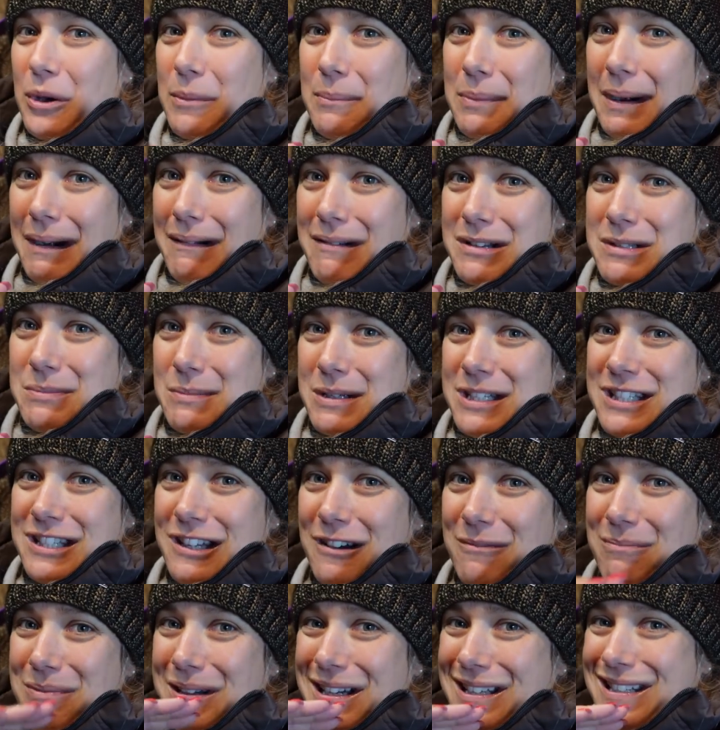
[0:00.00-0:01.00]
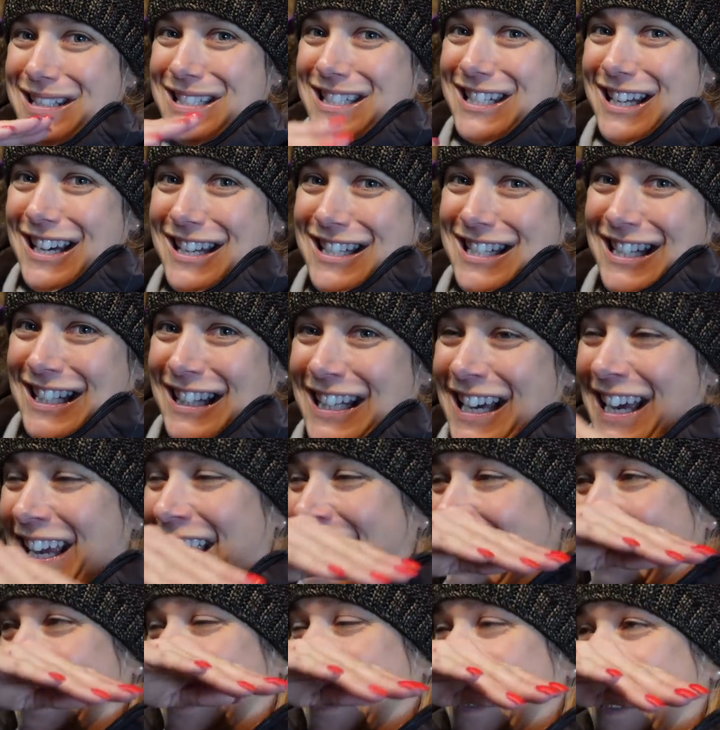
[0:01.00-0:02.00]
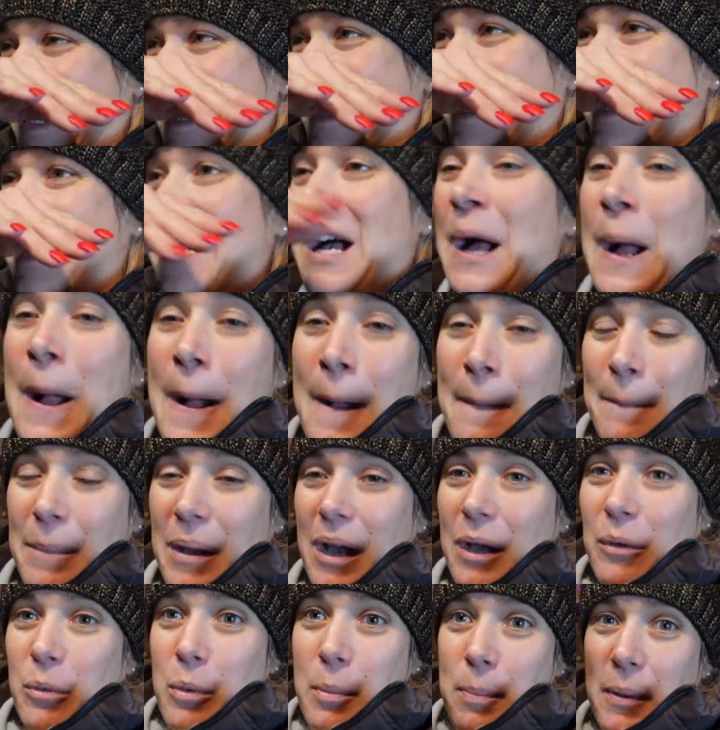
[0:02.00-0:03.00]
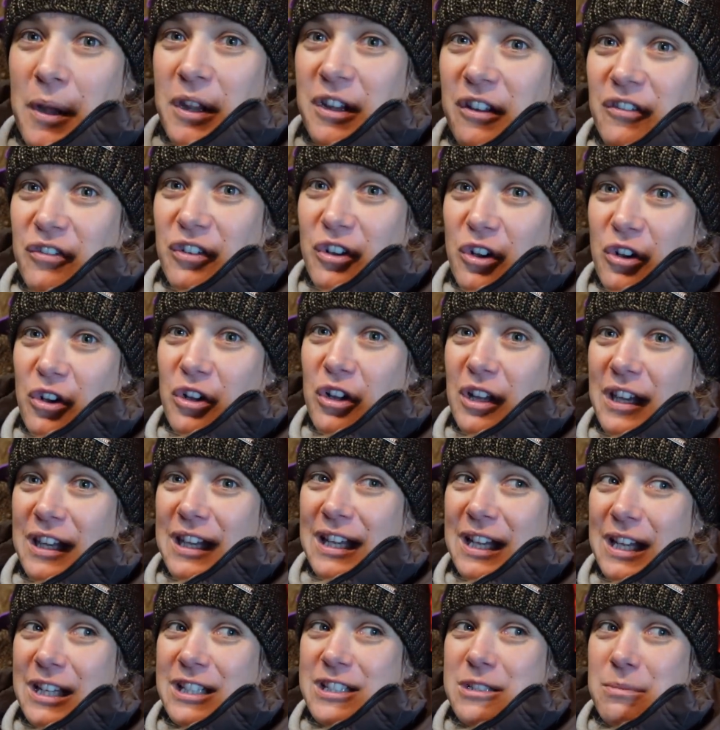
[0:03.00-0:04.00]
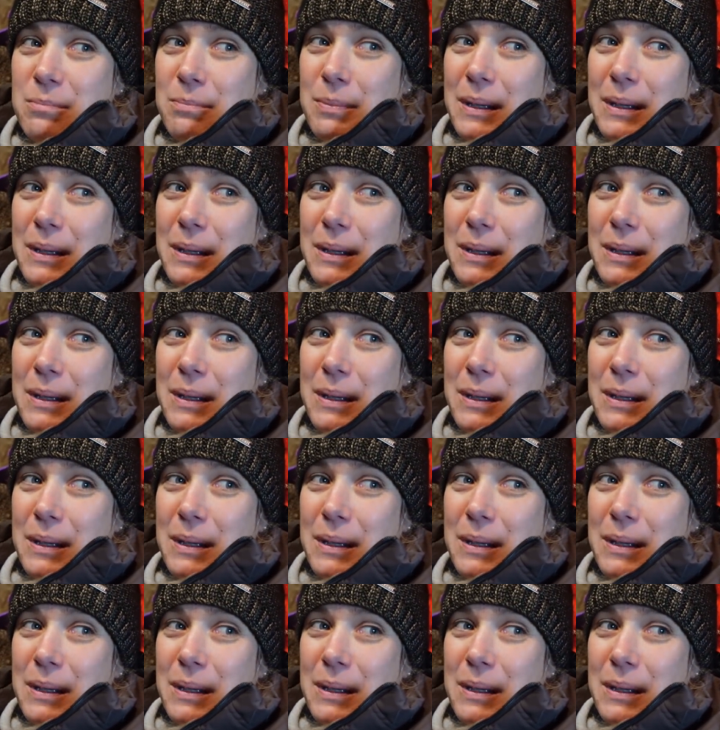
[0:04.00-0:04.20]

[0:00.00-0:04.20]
embarrass myself by inserting that in here, but I will put the vlog linked